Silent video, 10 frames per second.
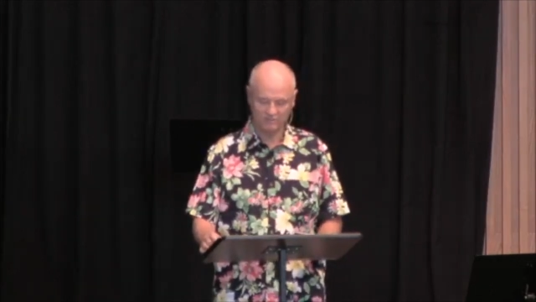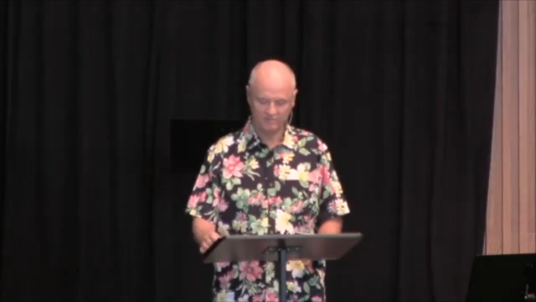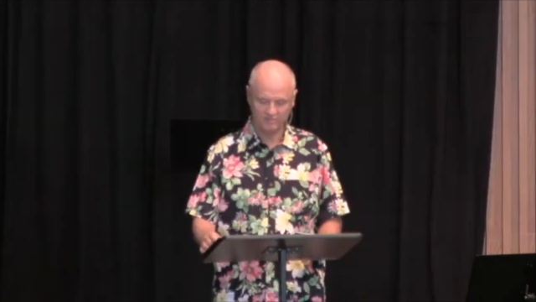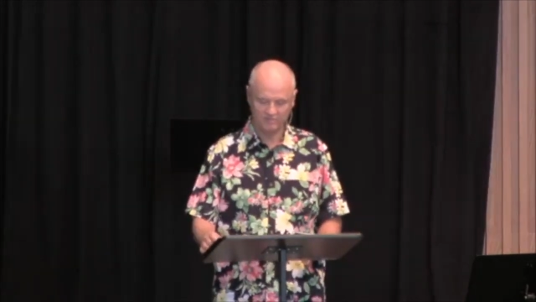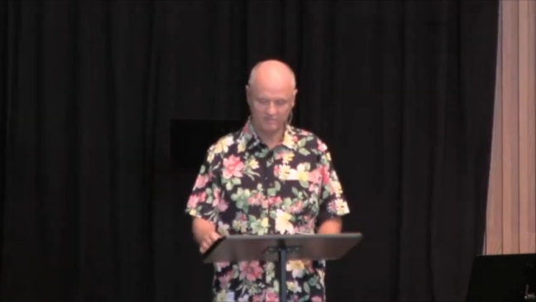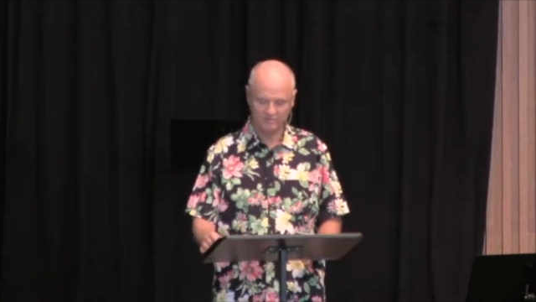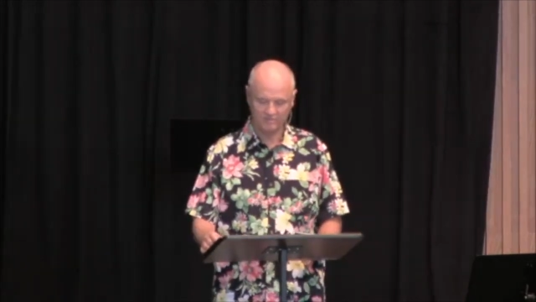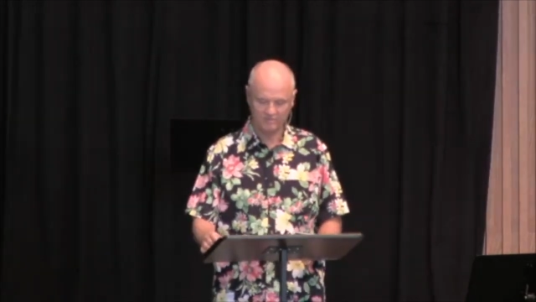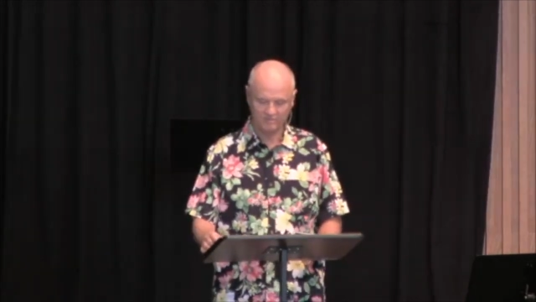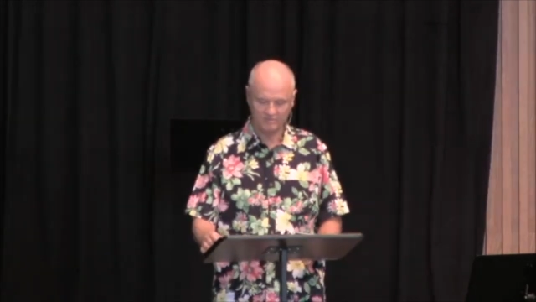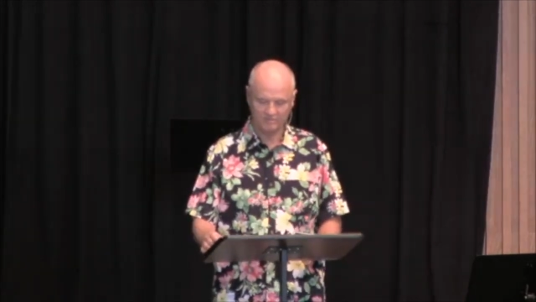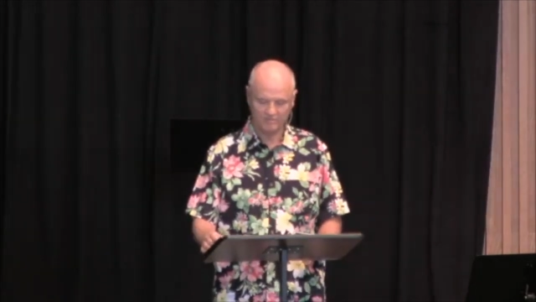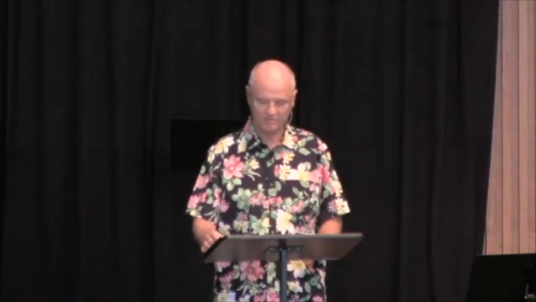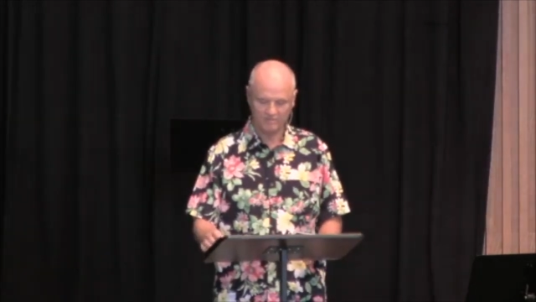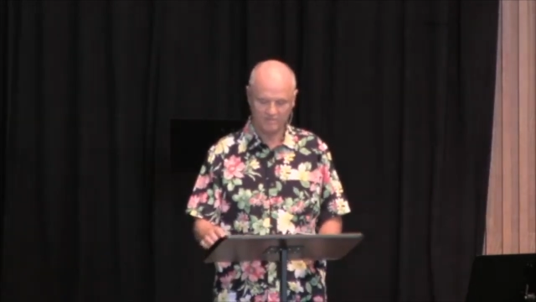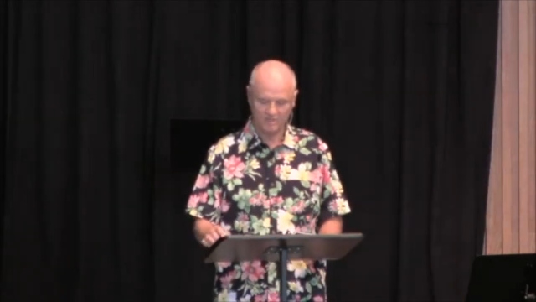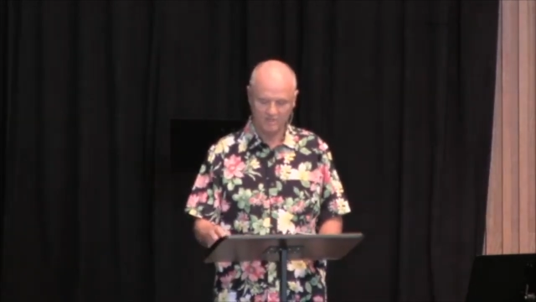Nothing is said.